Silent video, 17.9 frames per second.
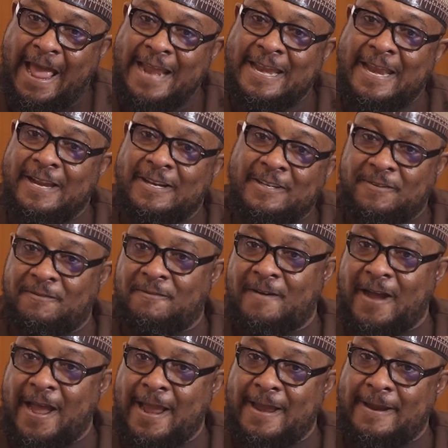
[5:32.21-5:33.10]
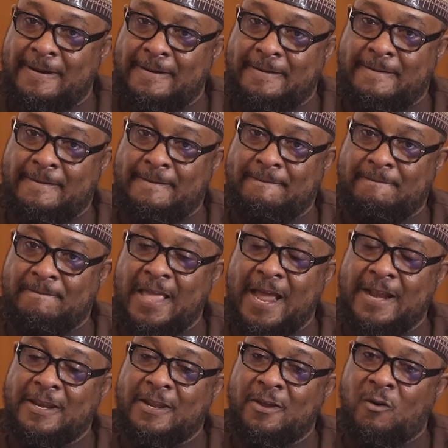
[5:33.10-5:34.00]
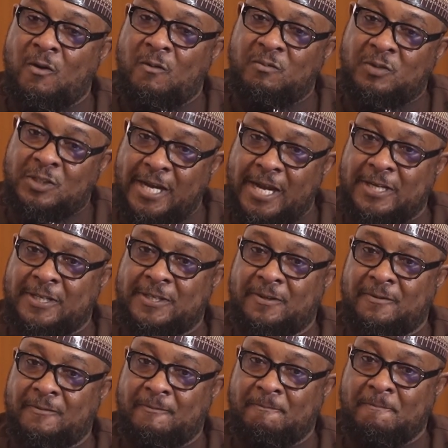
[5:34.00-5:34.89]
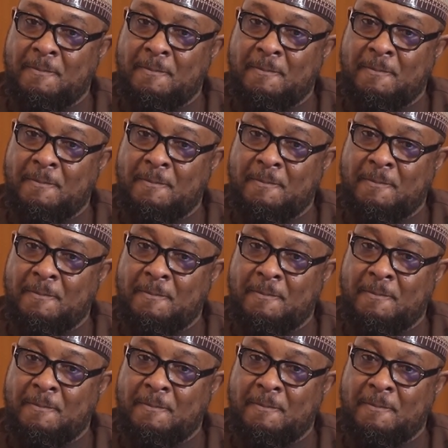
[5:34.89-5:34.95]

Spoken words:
identify that the objective